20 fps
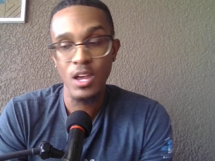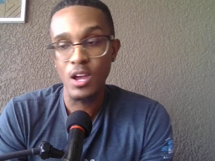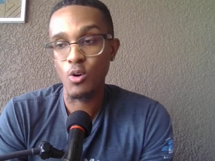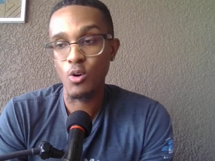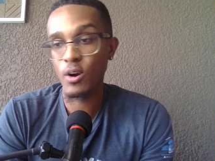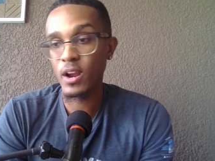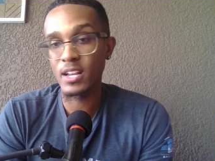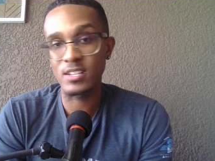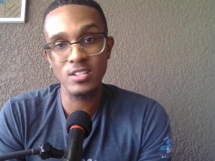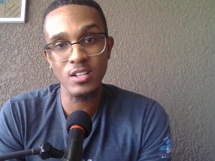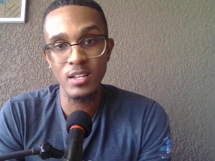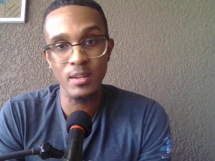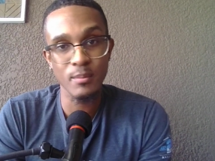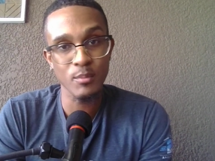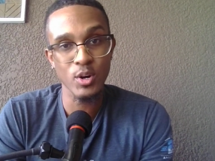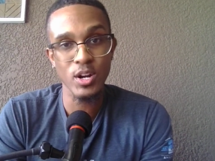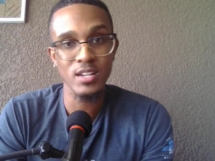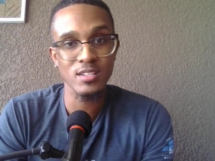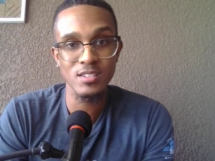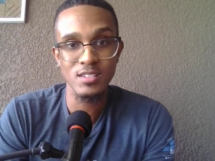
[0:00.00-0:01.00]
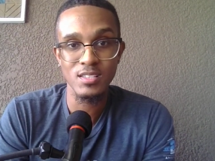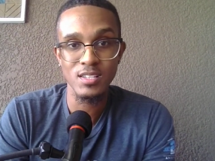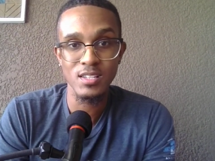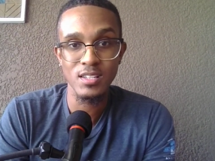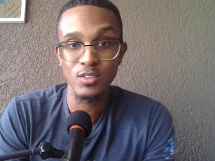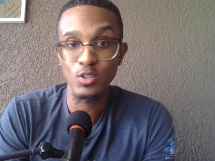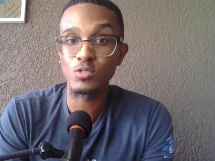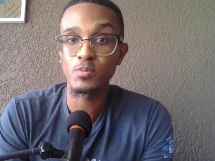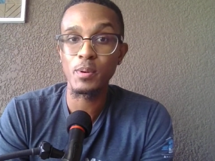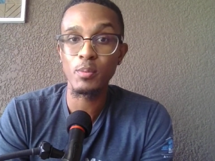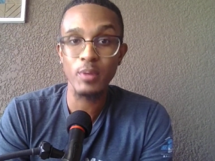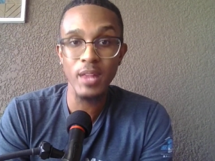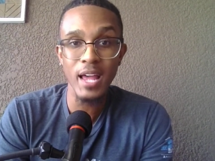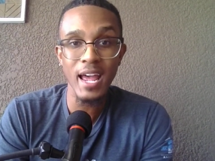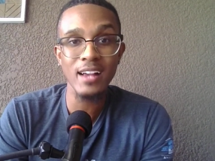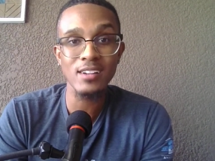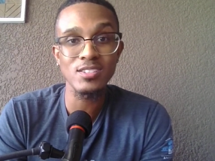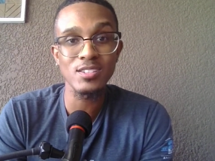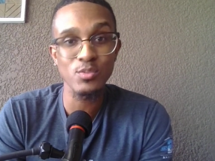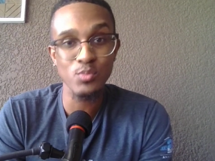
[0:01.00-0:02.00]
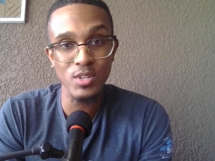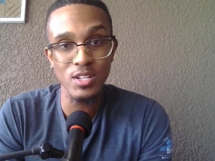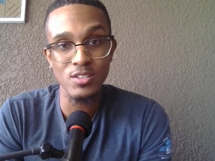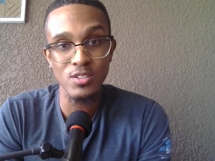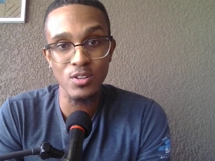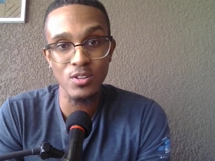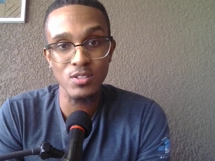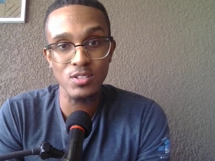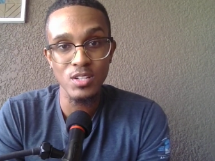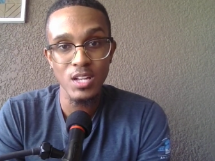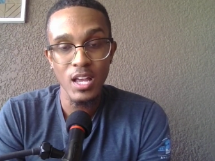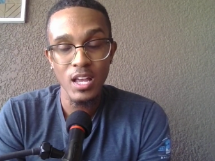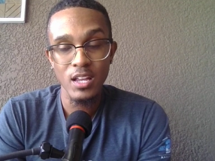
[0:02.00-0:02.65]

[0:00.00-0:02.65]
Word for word: or XLM or XCC. Those people that actually research.